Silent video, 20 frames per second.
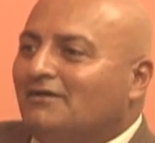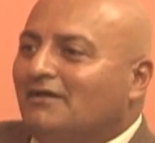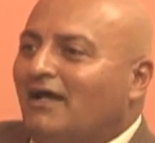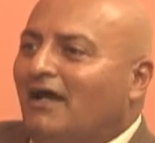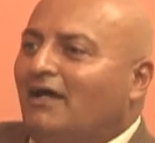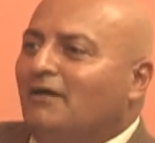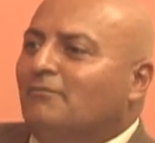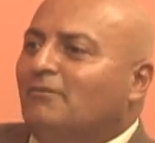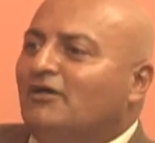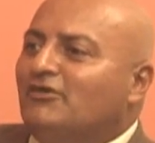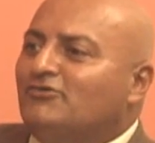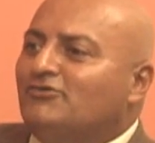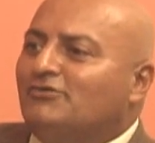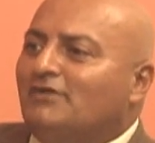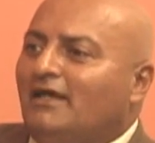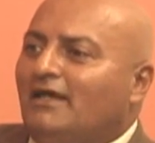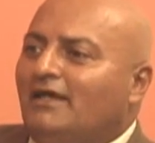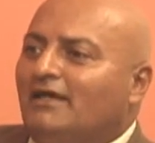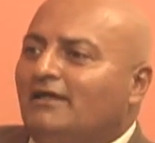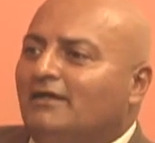I must
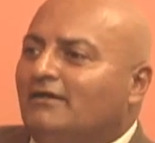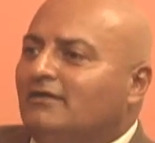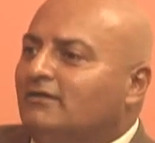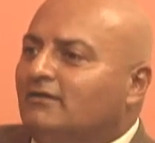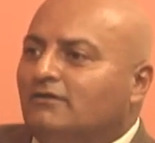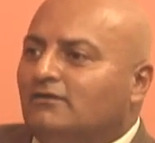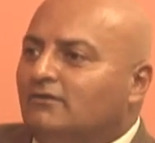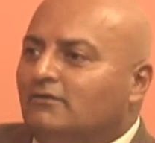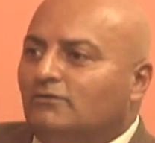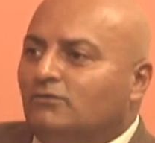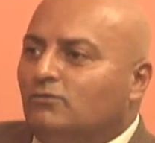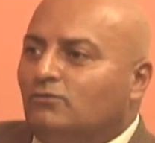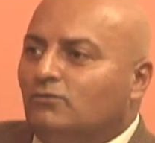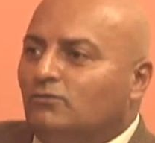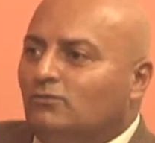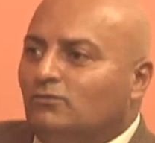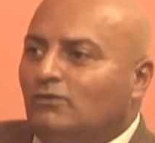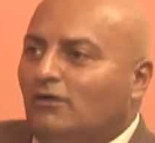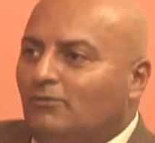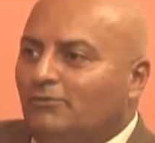say,
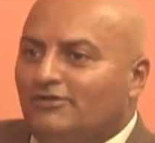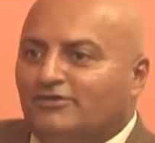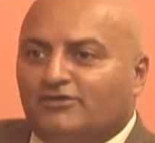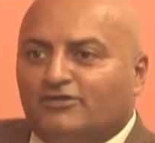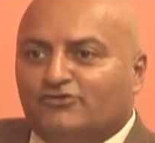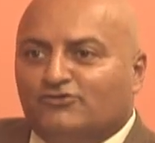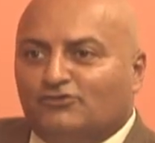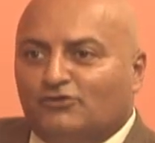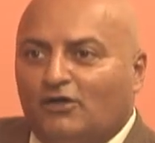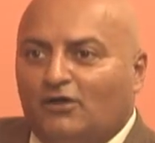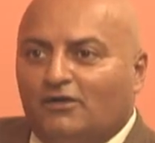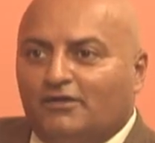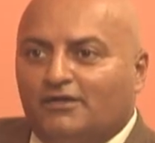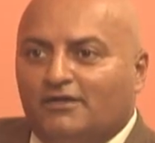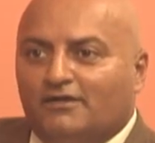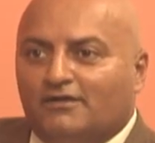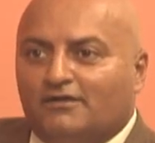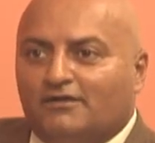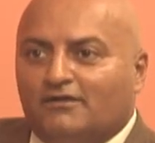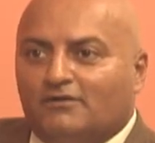what we just saw
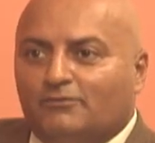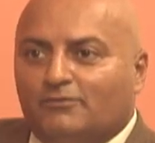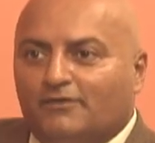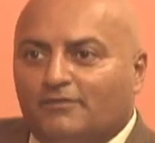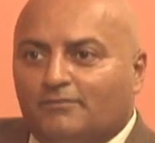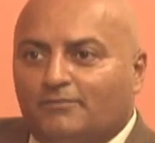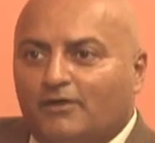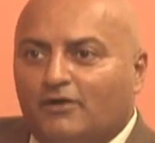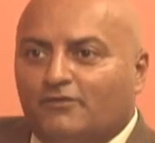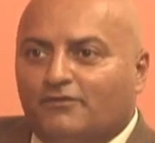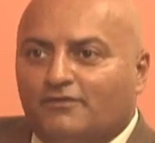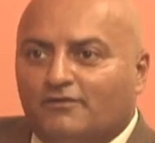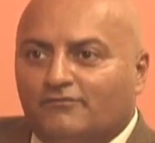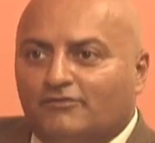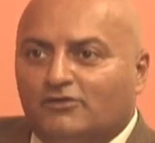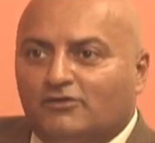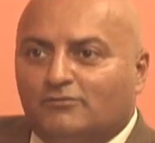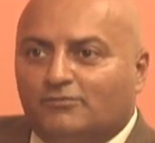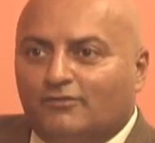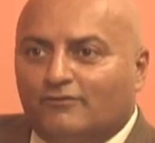here with both of
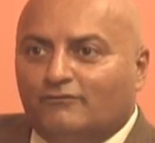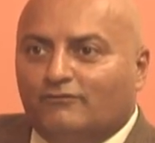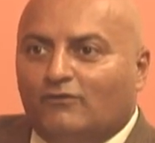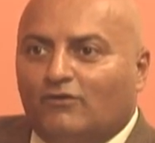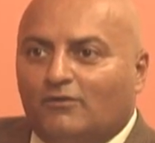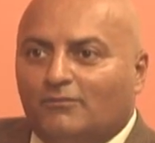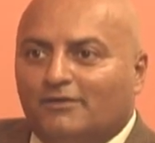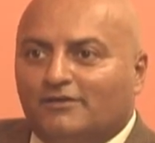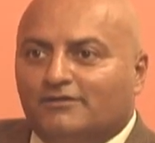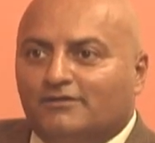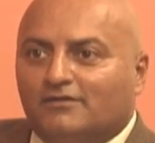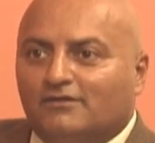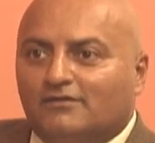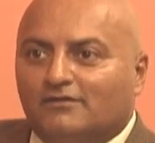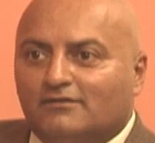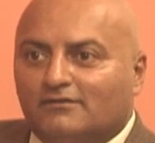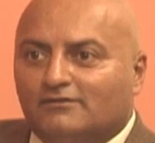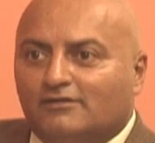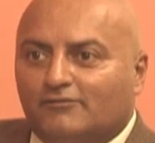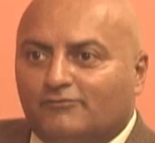you performing
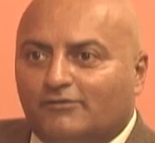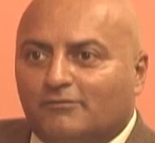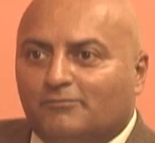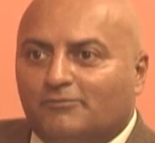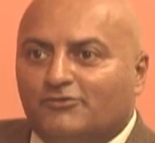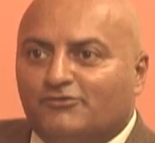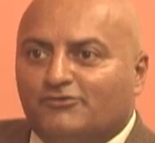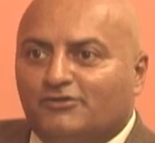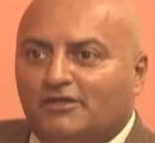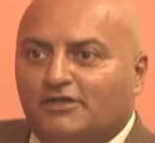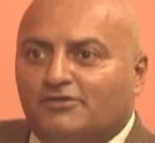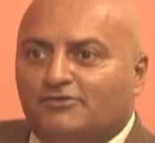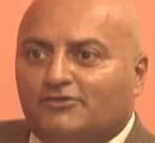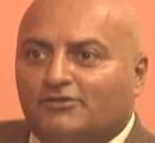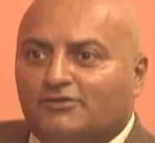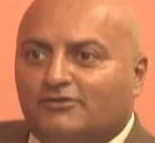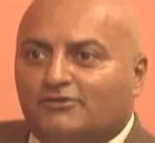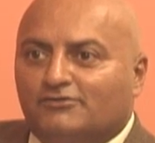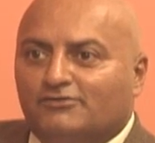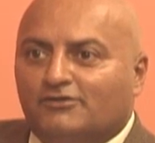the different
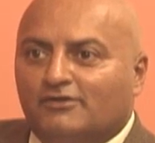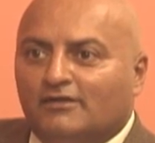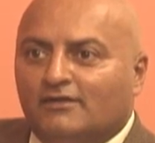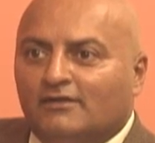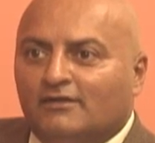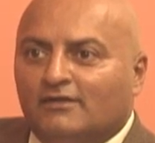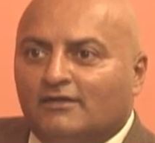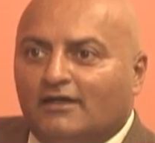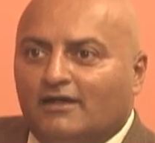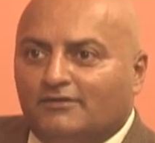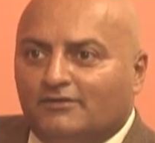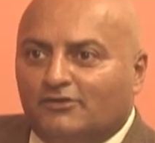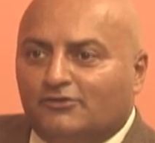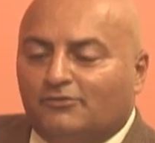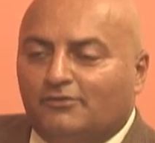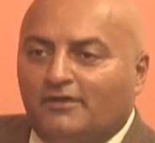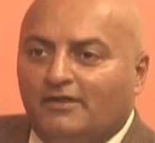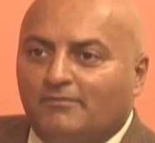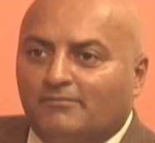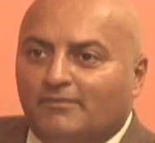procedures and the
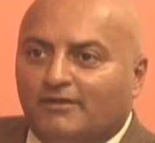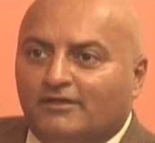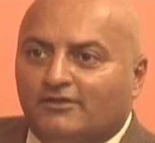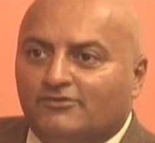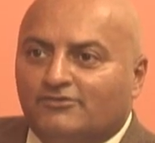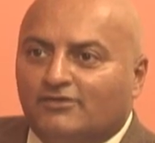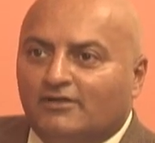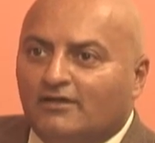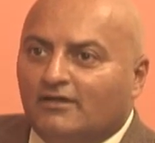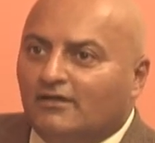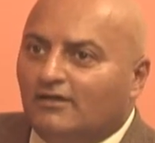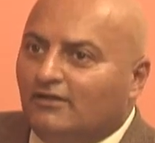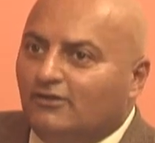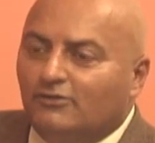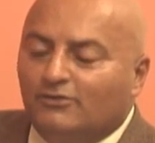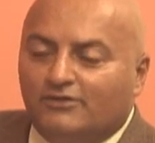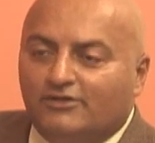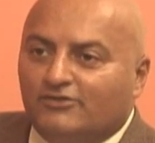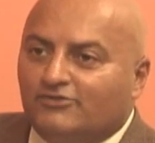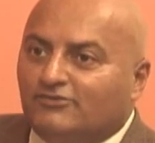treatments,
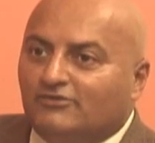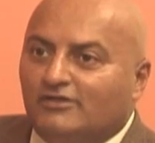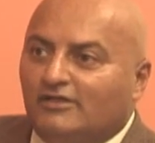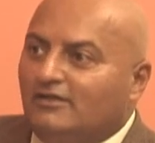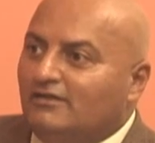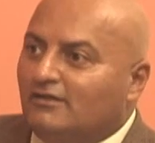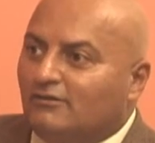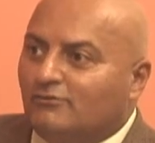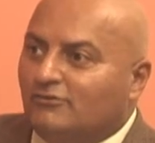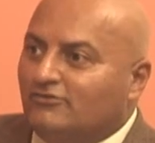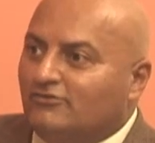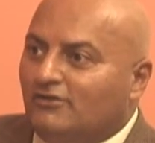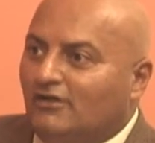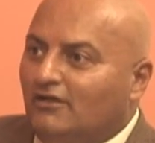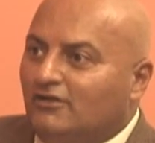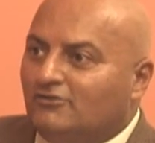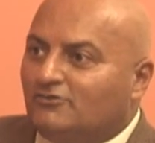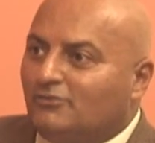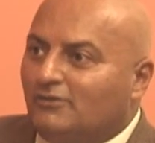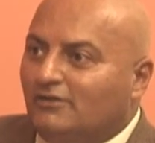you could see the
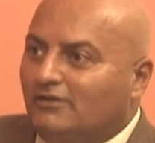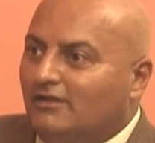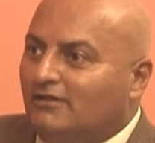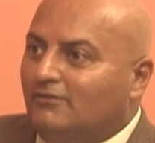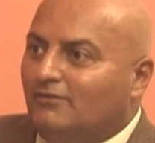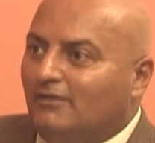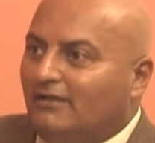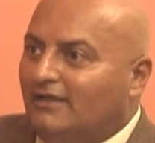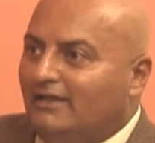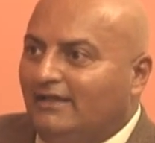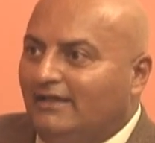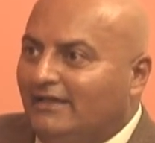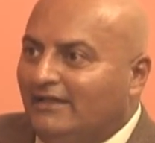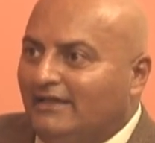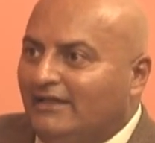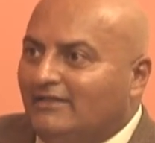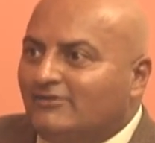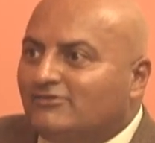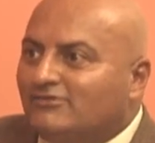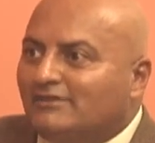results were literally
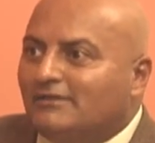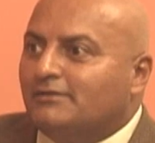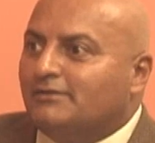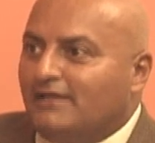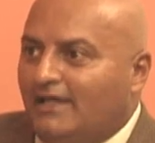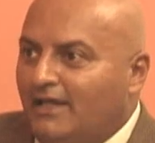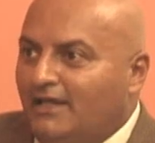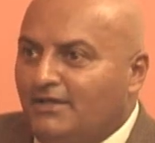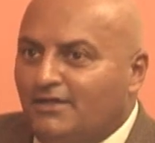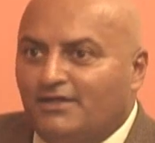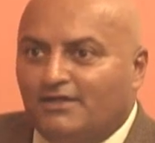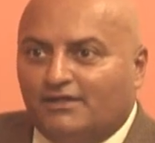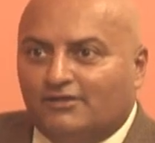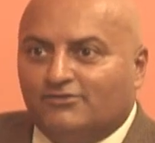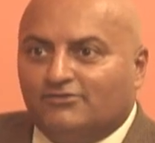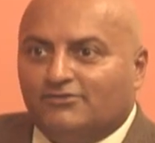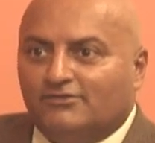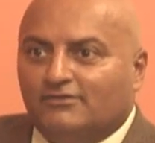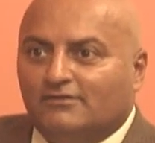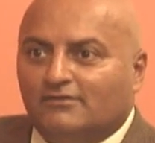
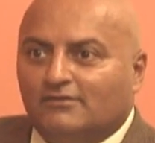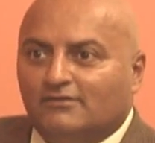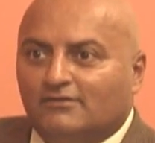instantaneous.